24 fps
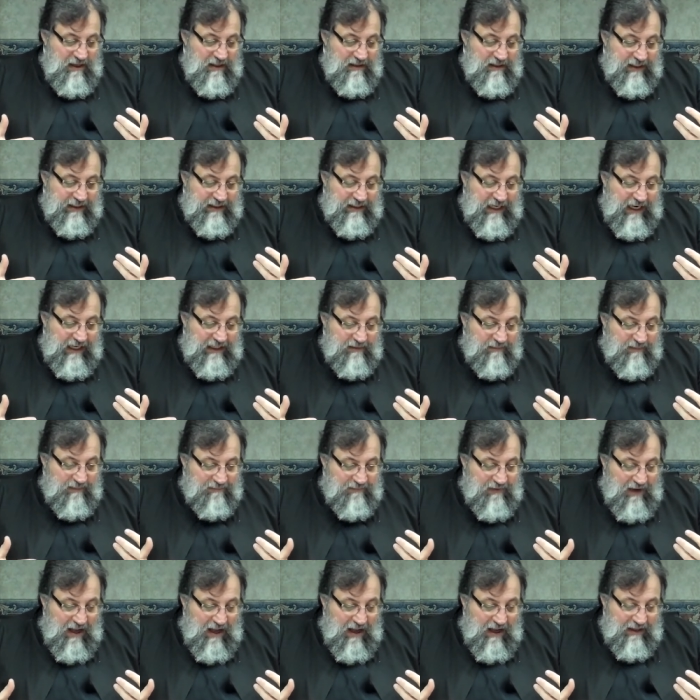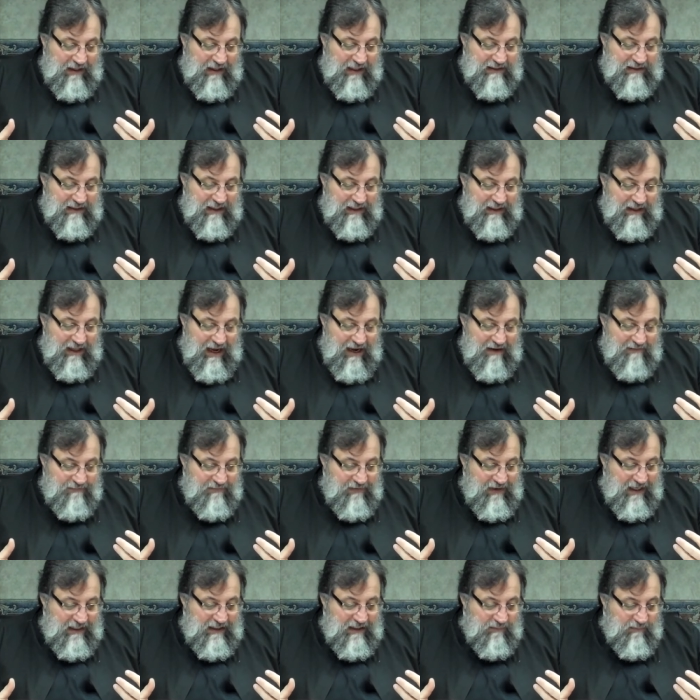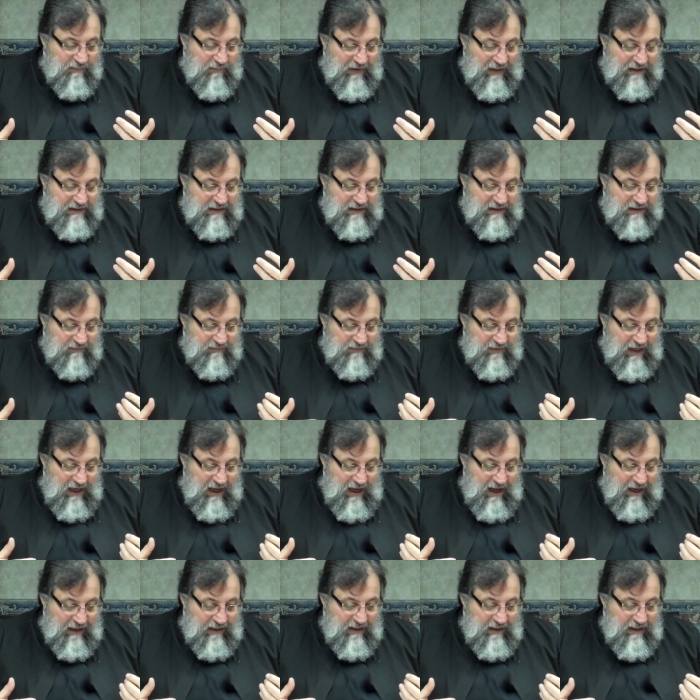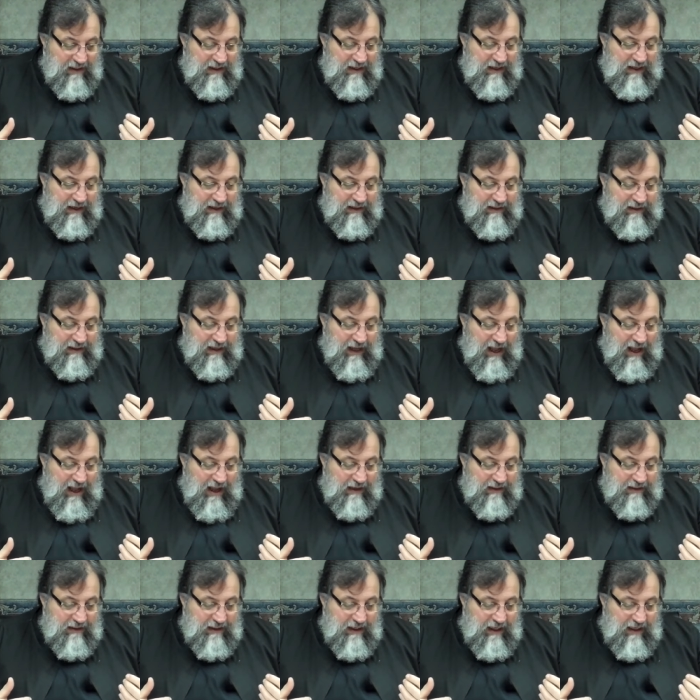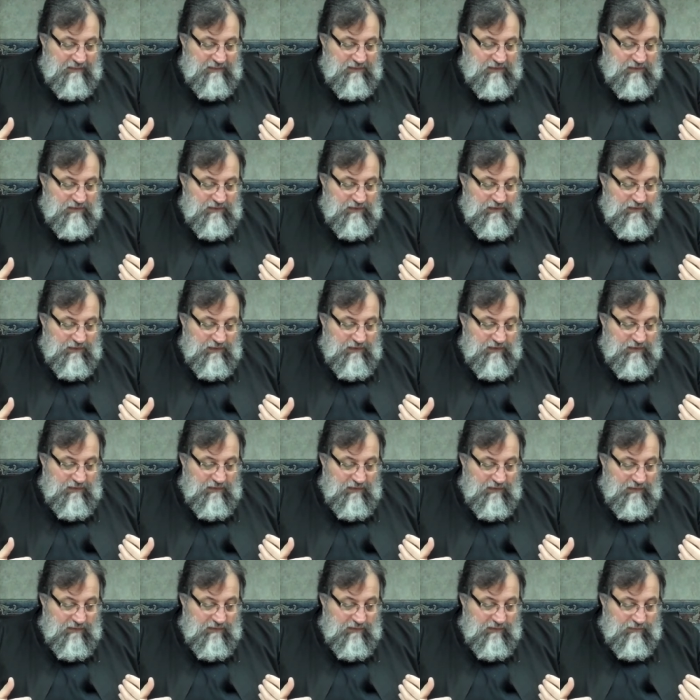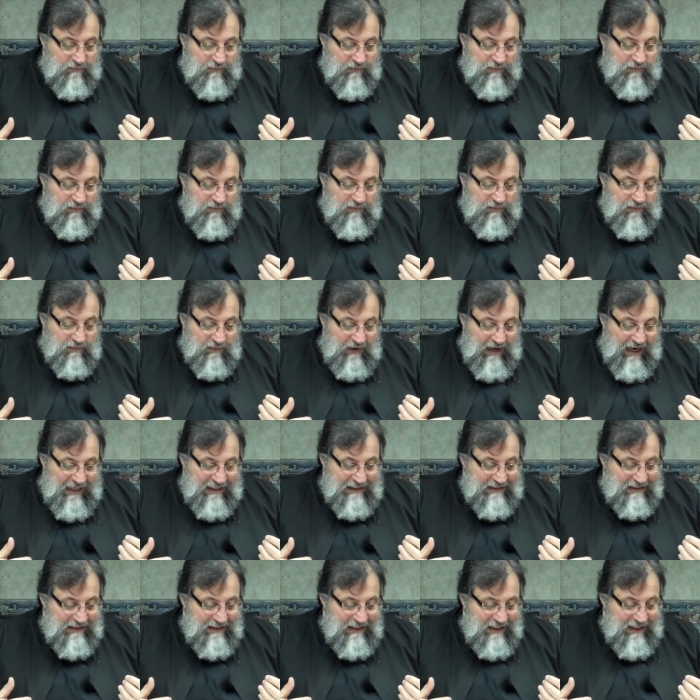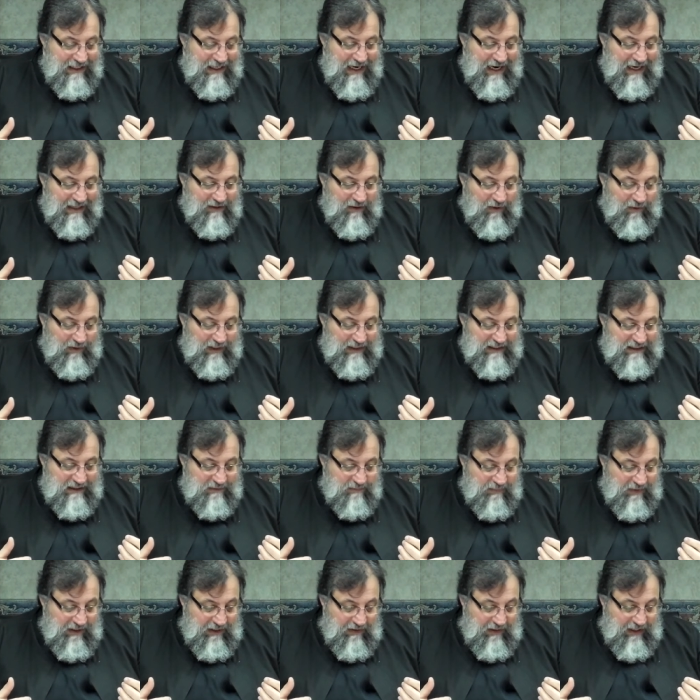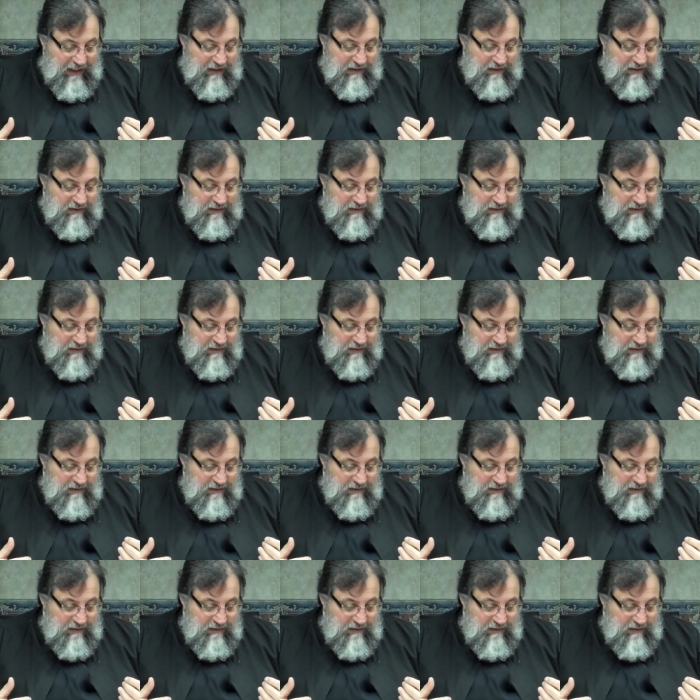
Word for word: The kingdom of God is a life in the presence of God. God comes through through Christ and the Holy Spirit.